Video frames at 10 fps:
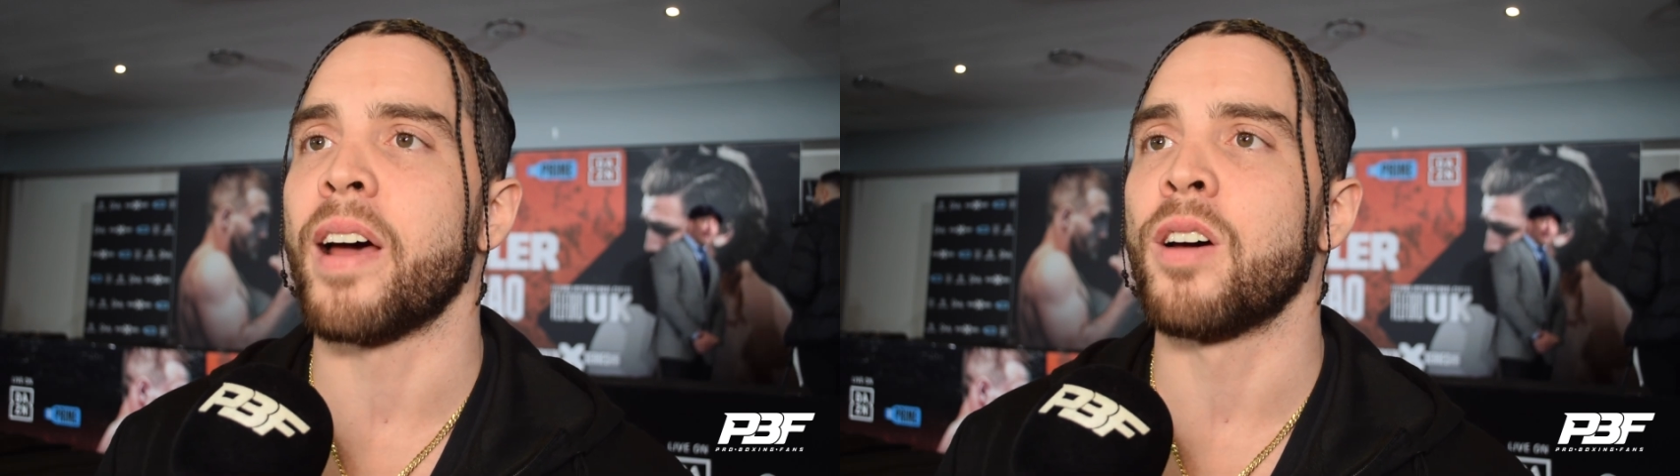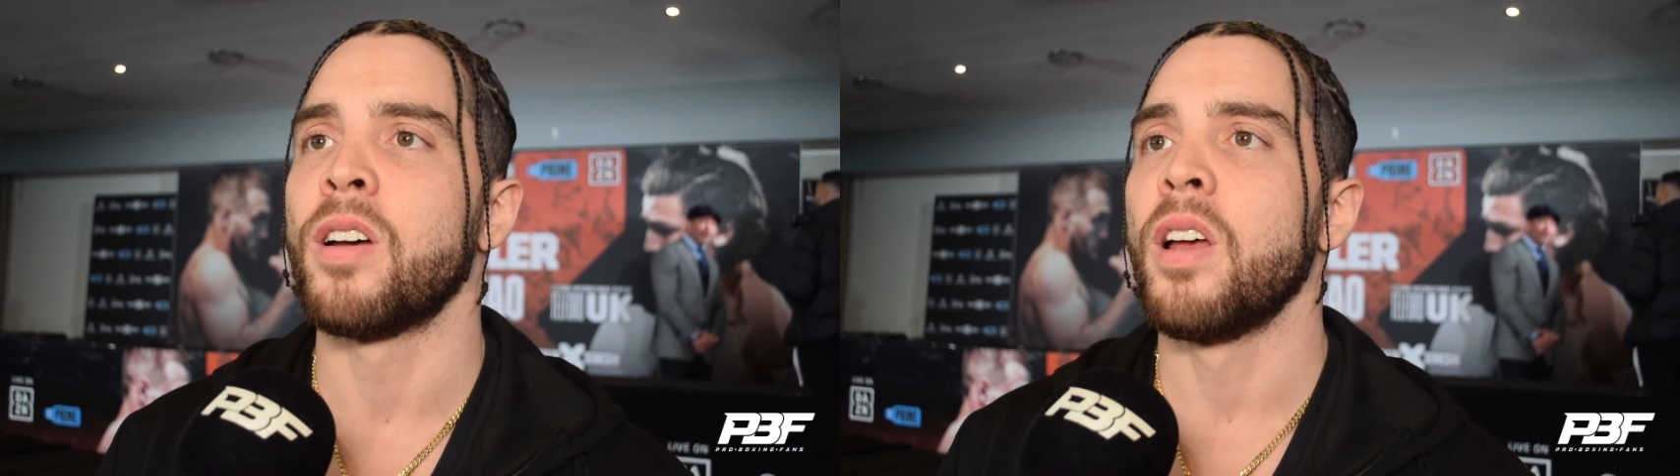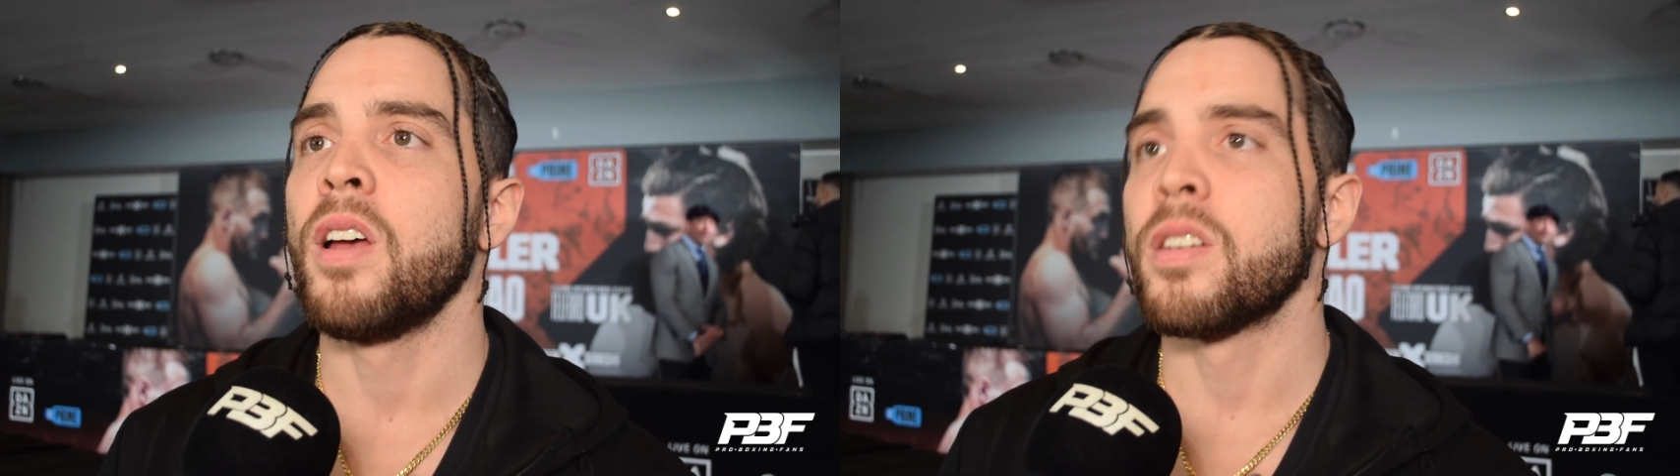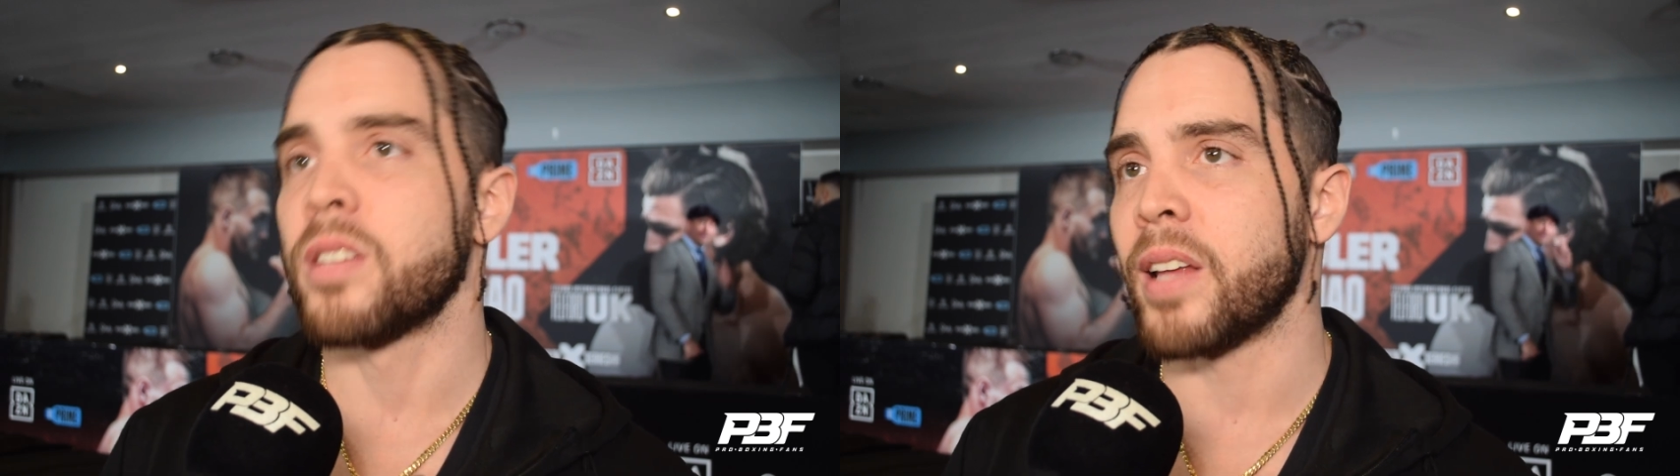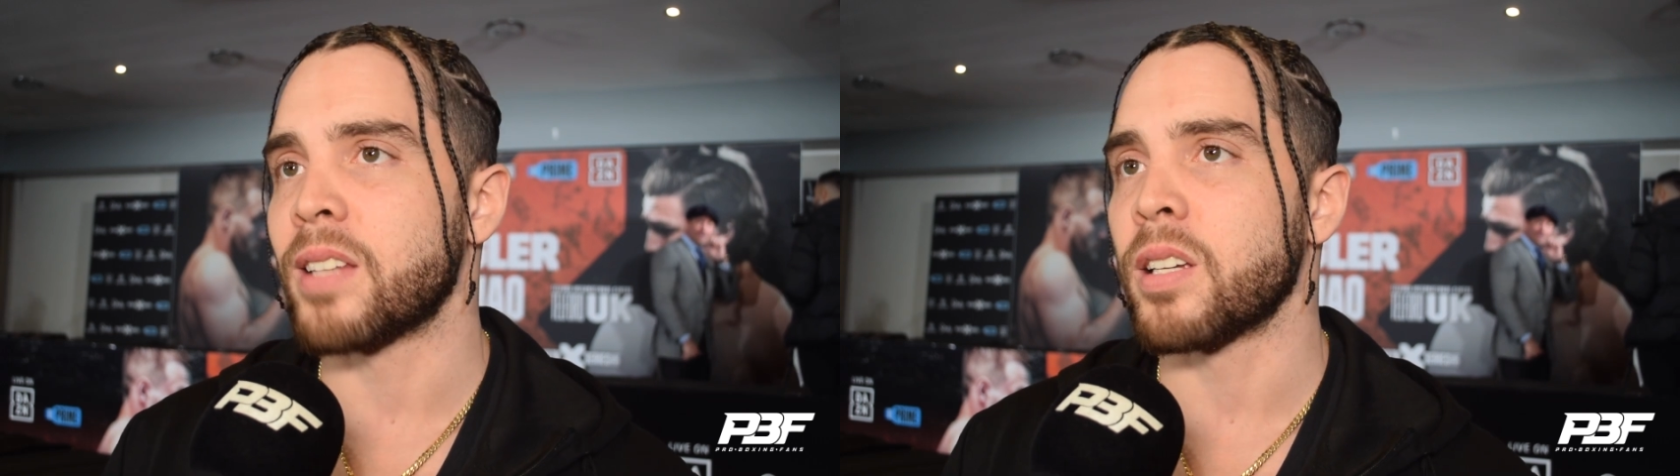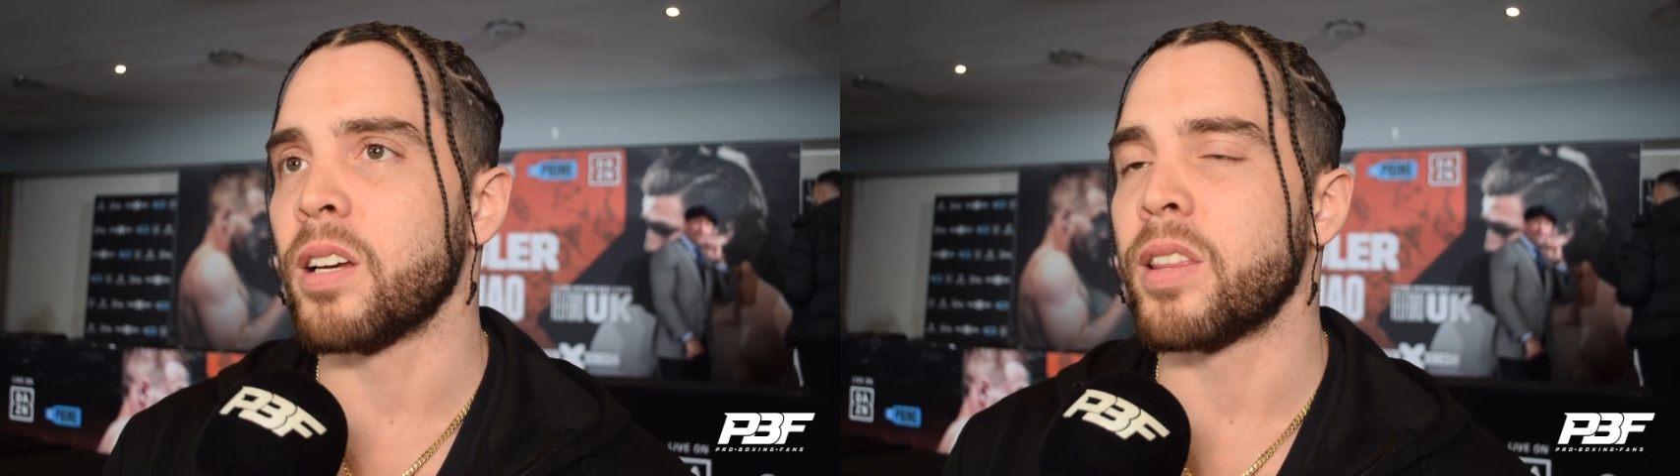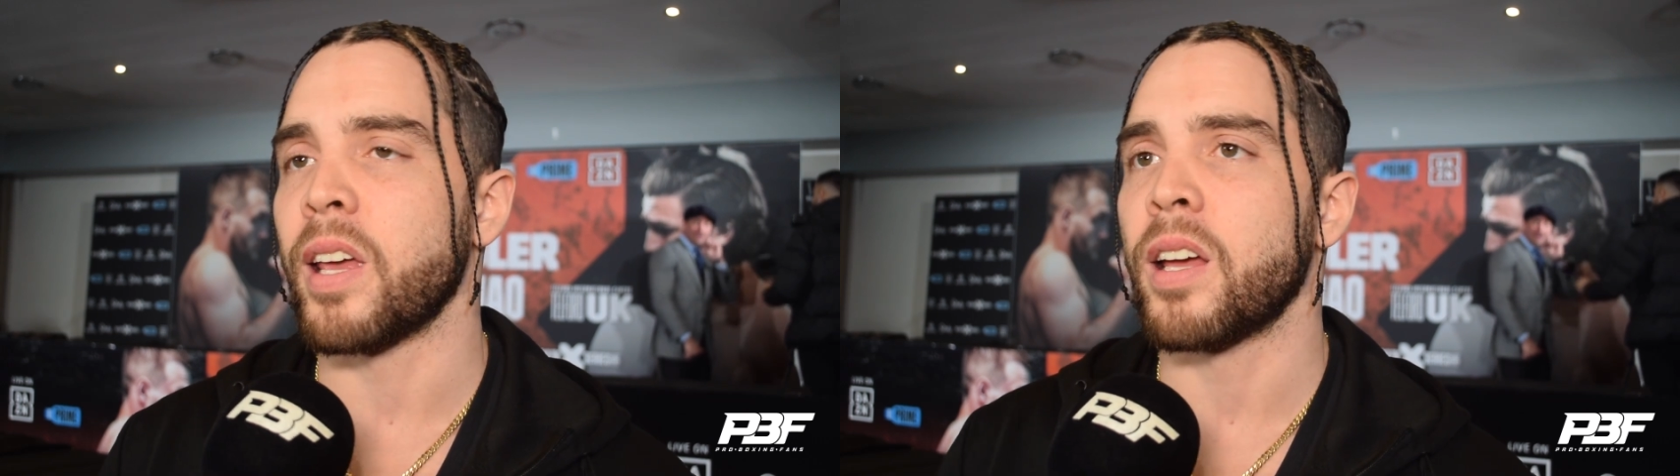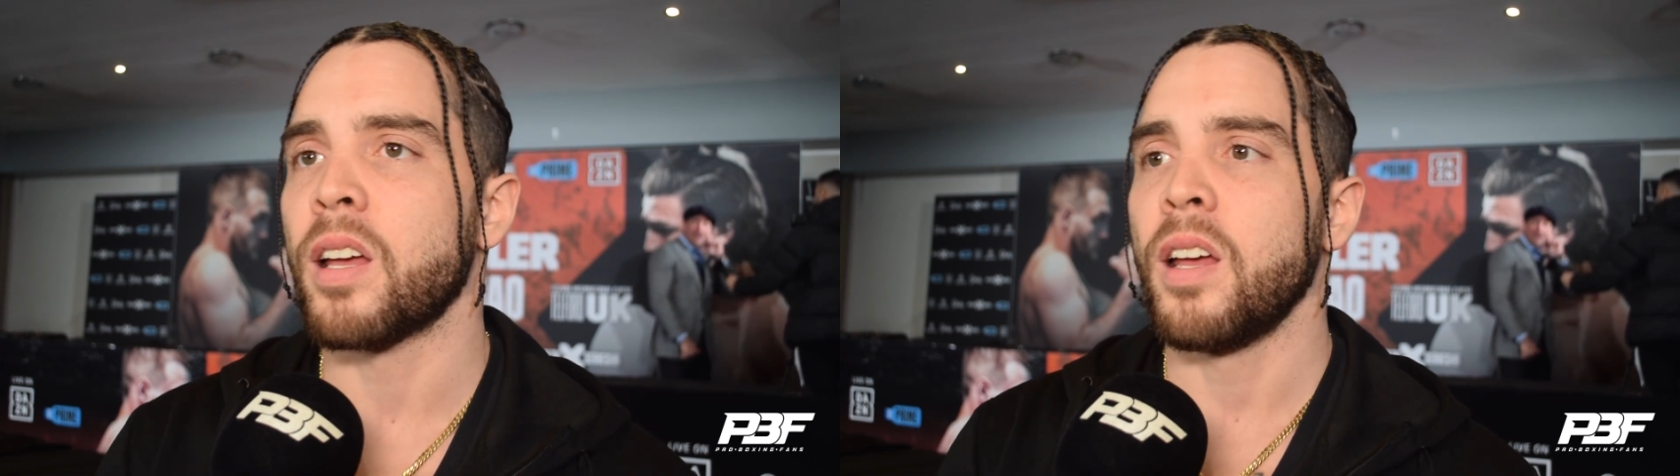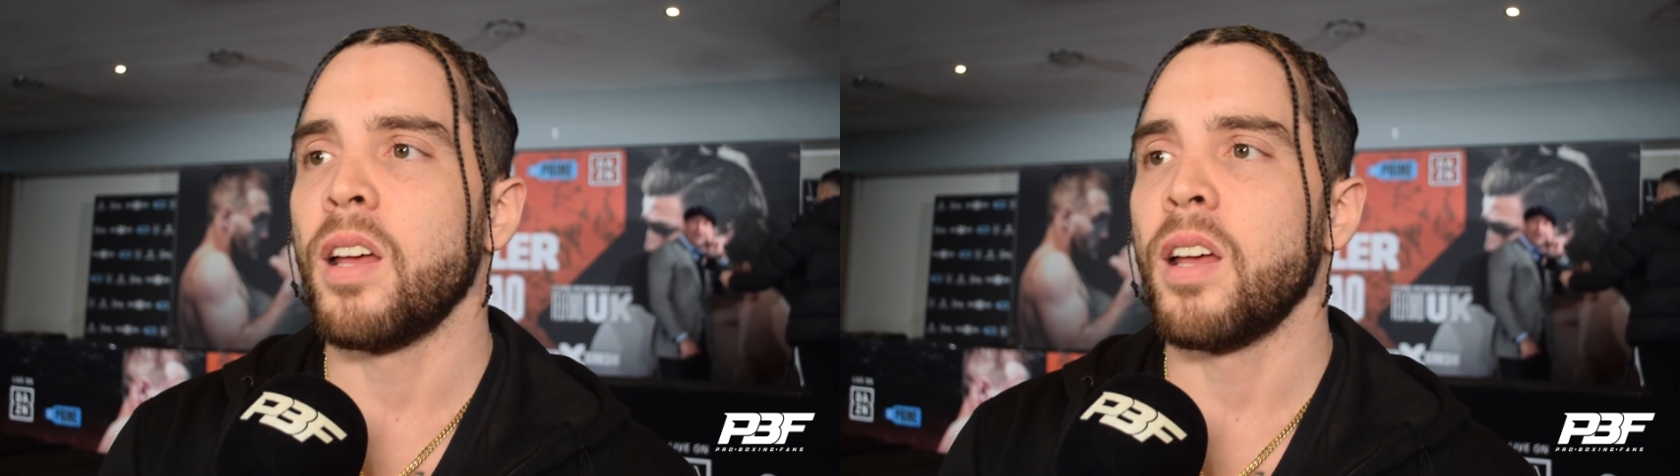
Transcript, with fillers: now, so that's a good thing.